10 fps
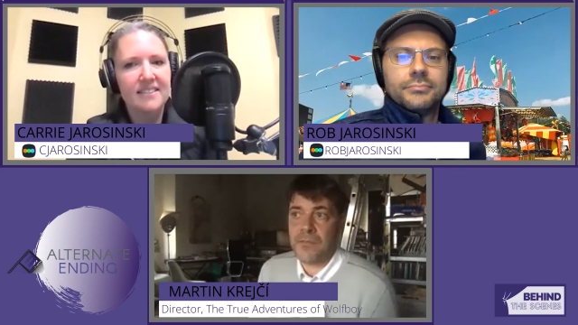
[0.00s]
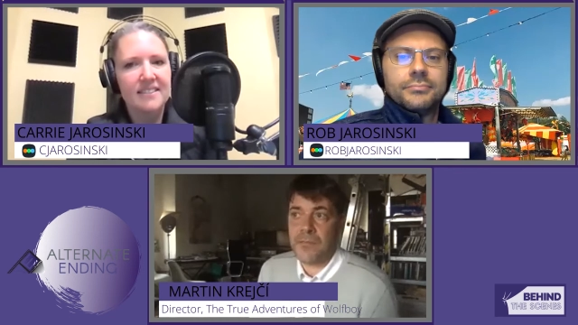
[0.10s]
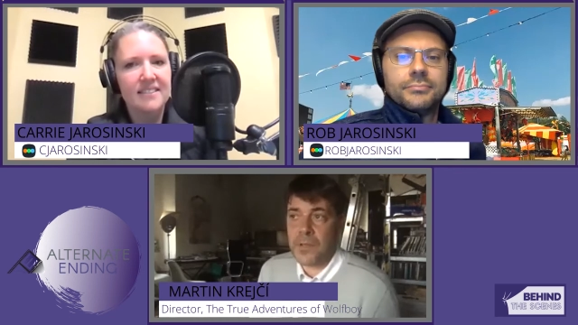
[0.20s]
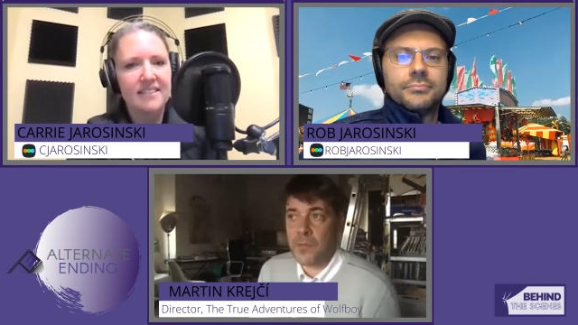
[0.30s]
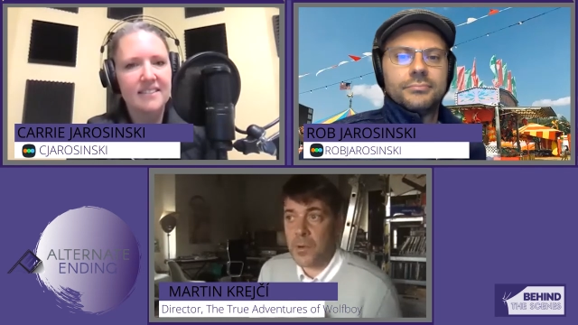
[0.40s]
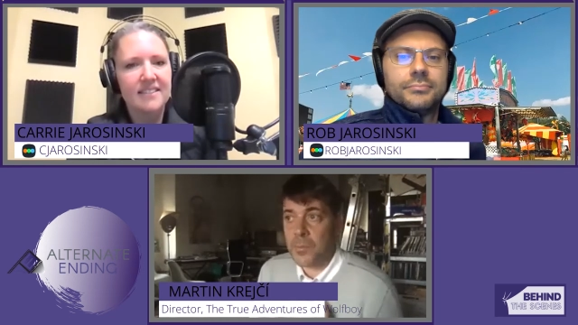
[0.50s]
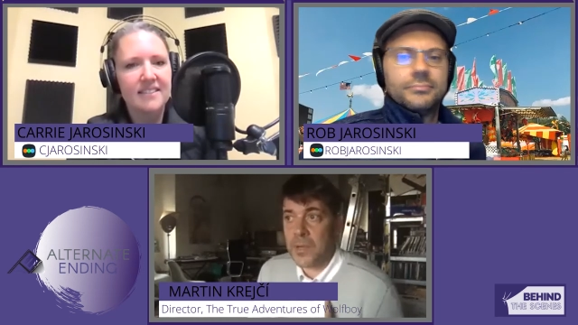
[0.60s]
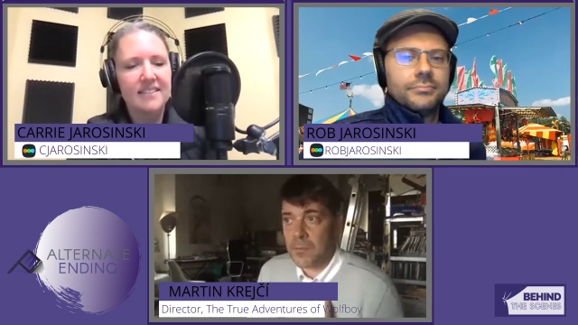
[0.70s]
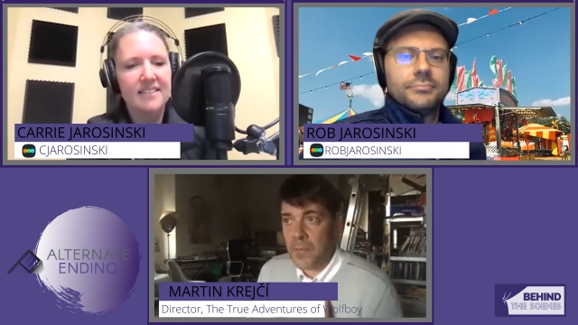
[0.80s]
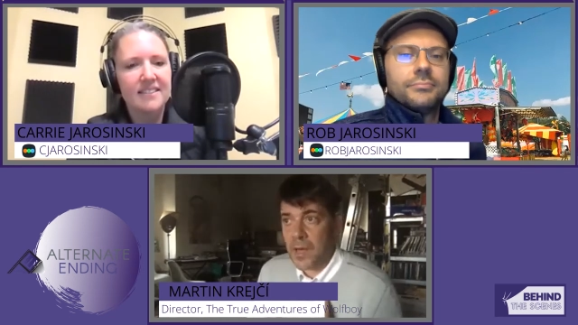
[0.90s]
Speaker 1: a it
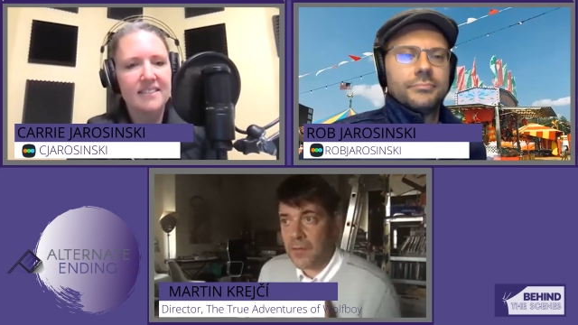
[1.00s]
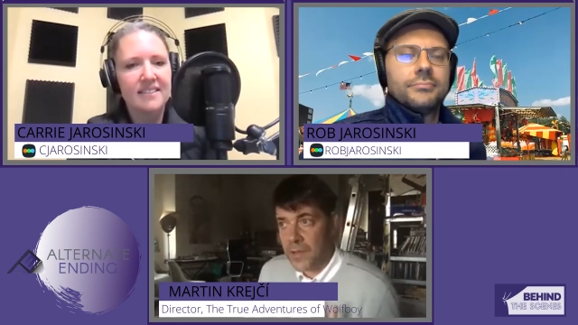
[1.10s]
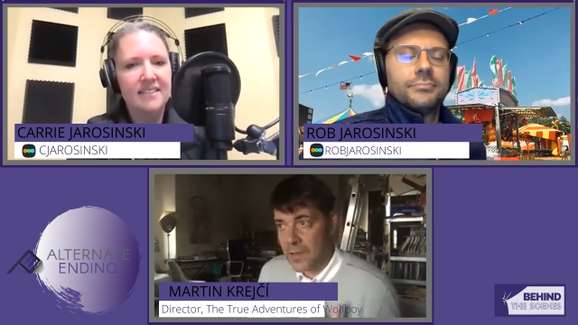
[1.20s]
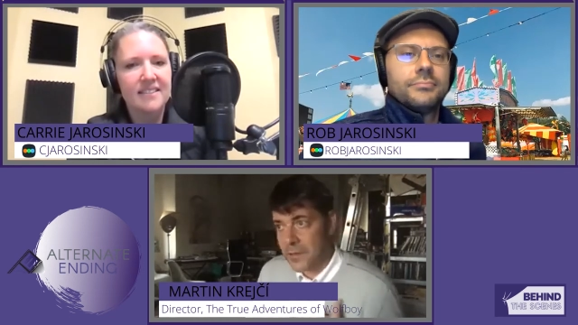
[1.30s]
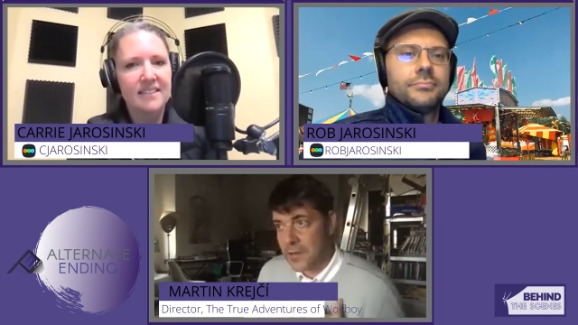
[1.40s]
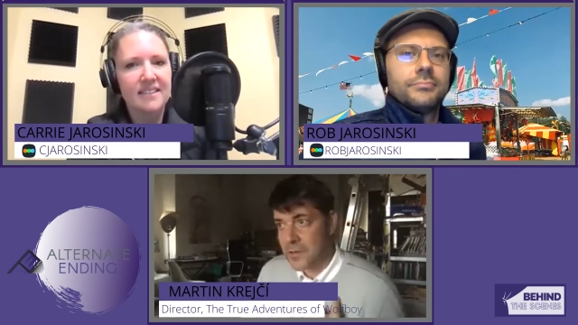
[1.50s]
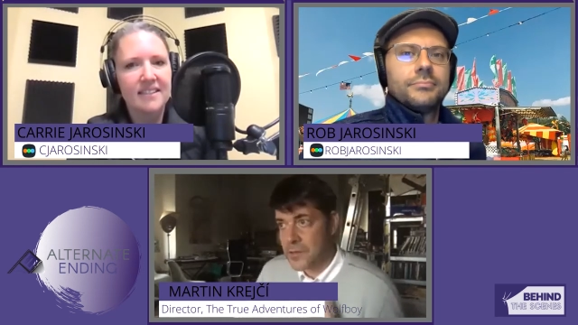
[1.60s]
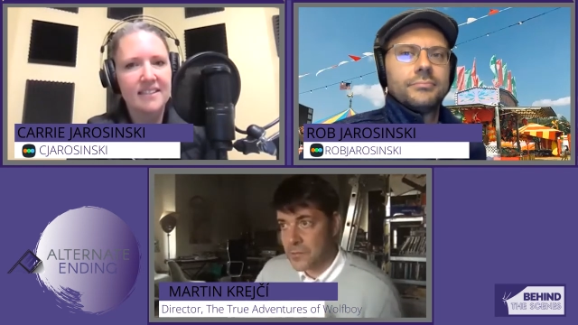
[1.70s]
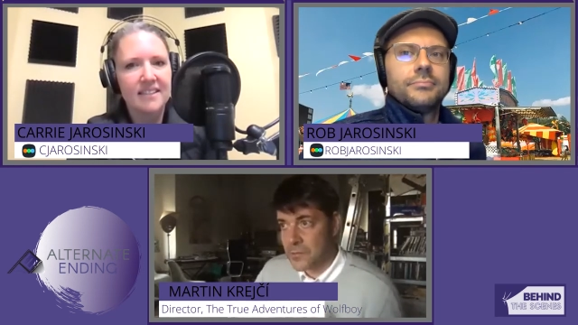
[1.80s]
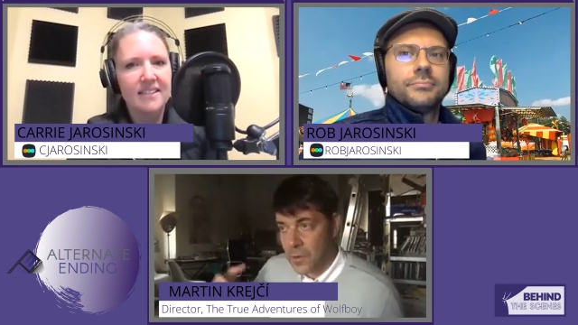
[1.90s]
would be my
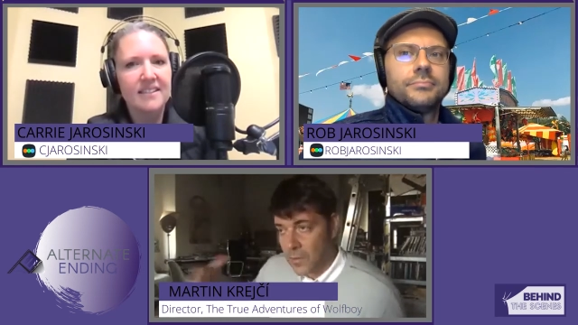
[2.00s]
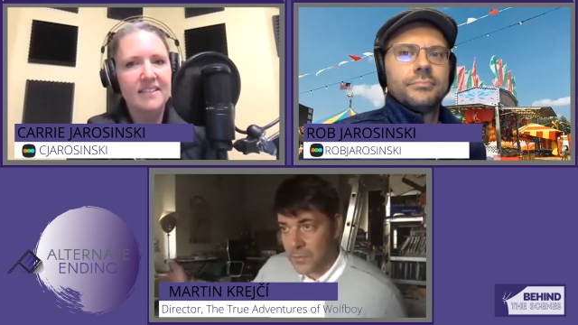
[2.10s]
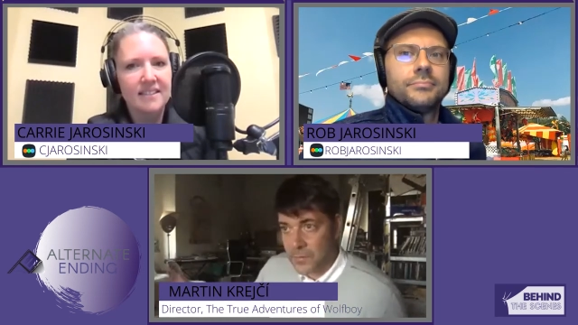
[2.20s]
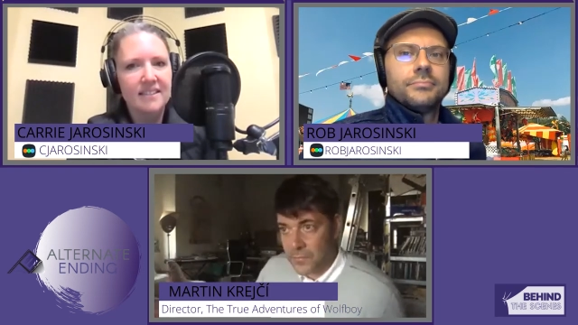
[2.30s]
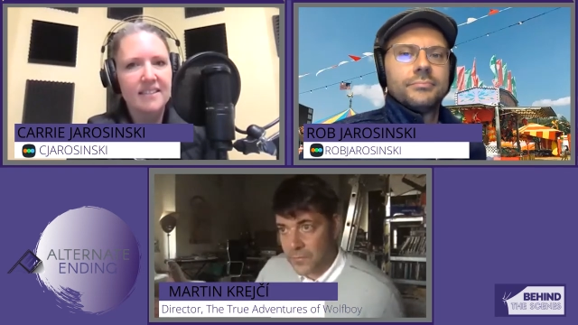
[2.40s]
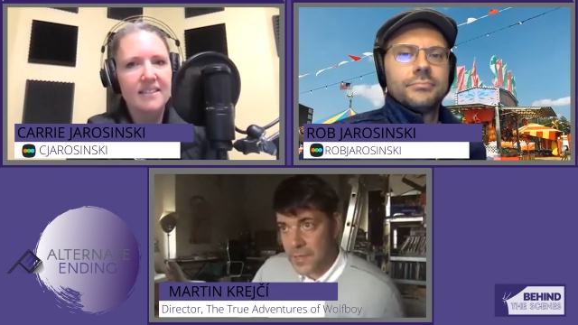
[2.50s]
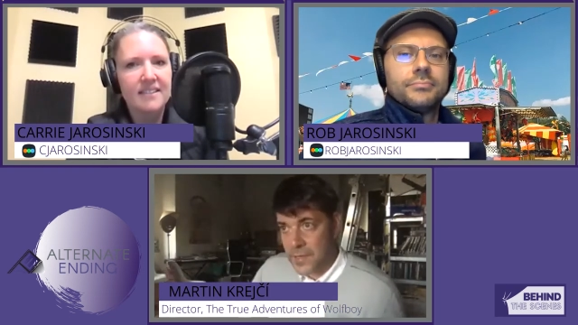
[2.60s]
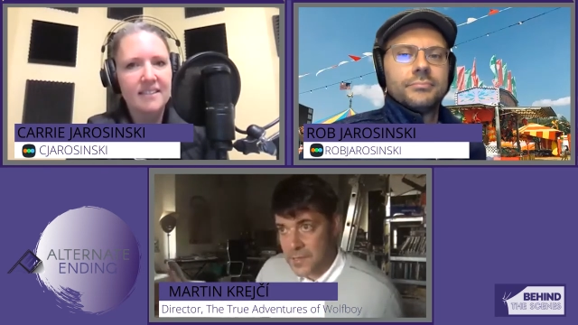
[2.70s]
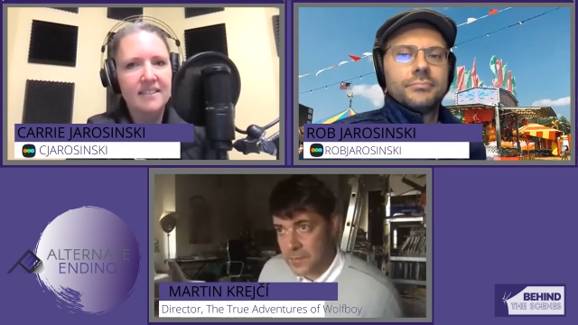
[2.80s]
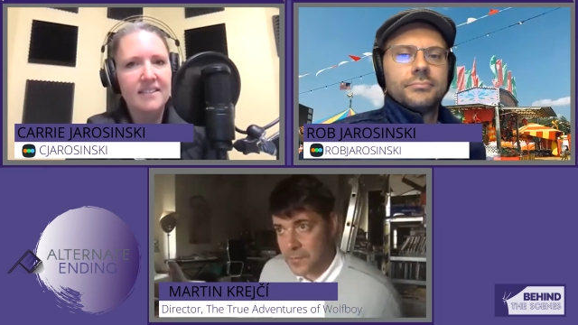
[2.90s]
failure to all the
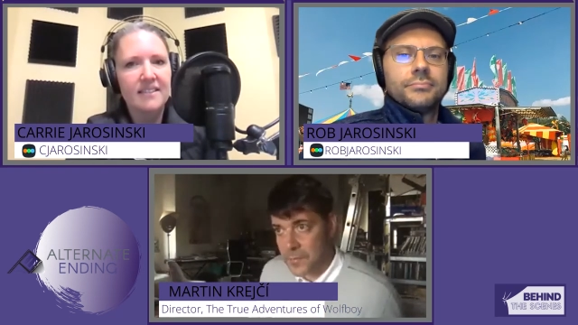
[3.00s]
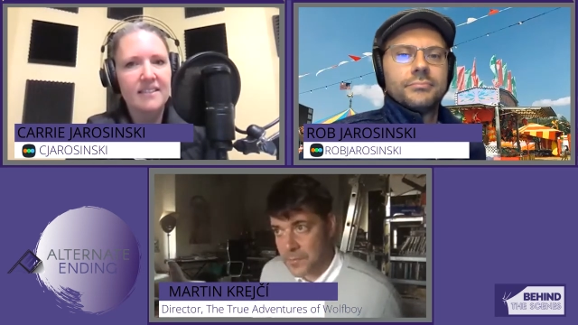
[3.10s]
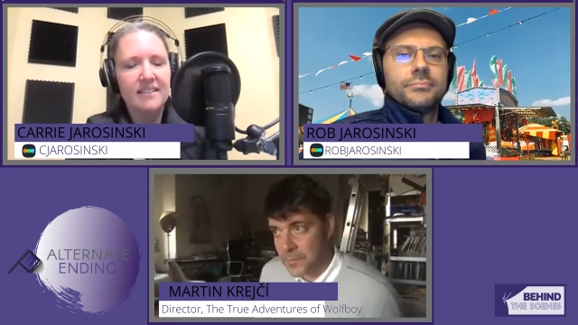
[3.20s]
friends and